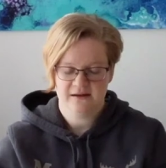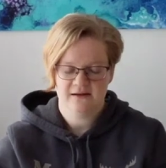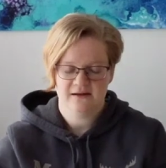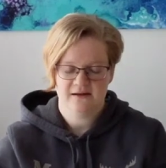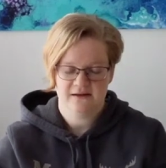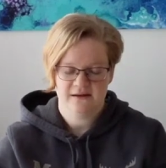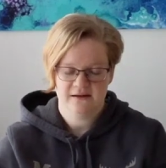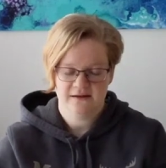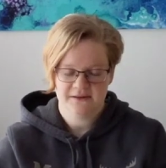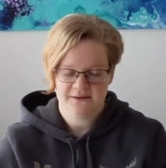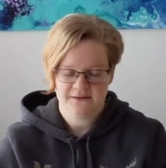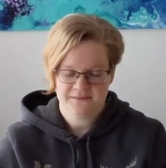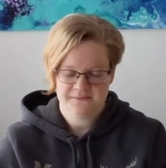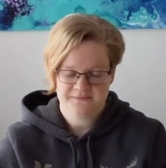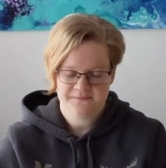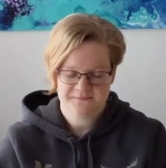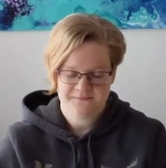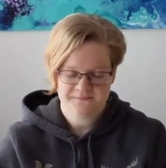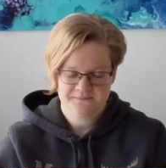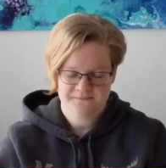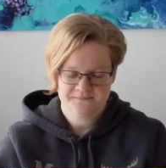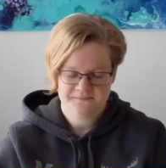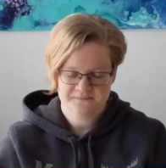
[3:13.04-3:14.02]

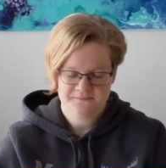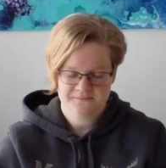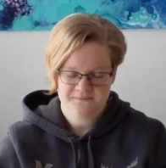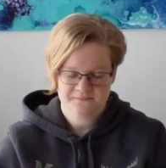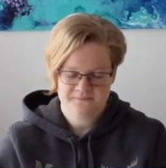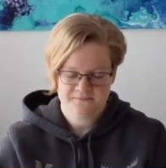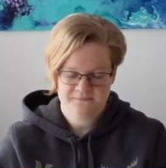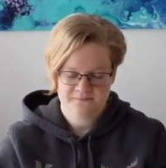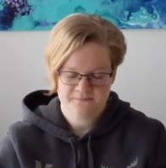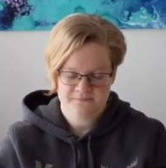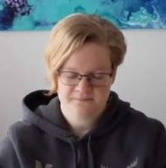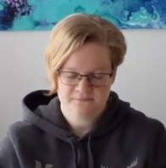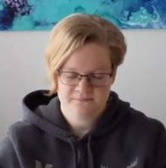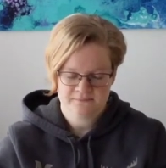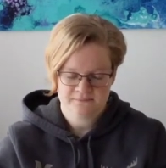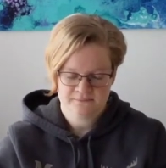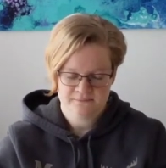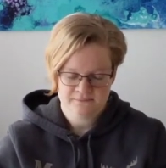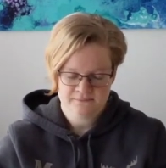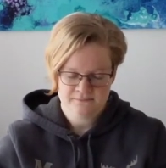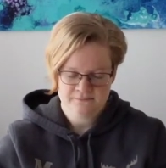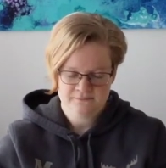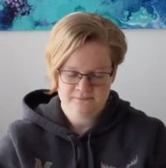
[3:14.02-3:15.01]

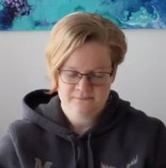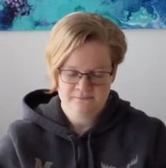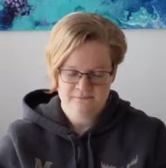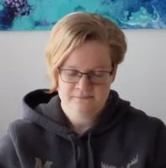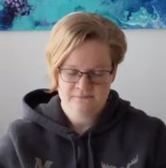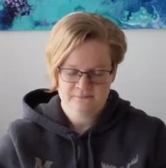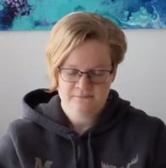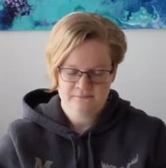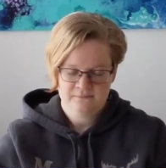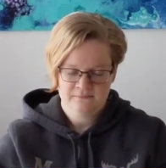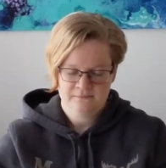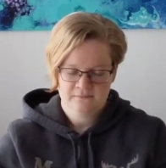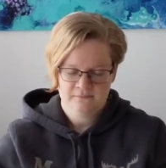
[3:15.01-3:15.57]
[no speech]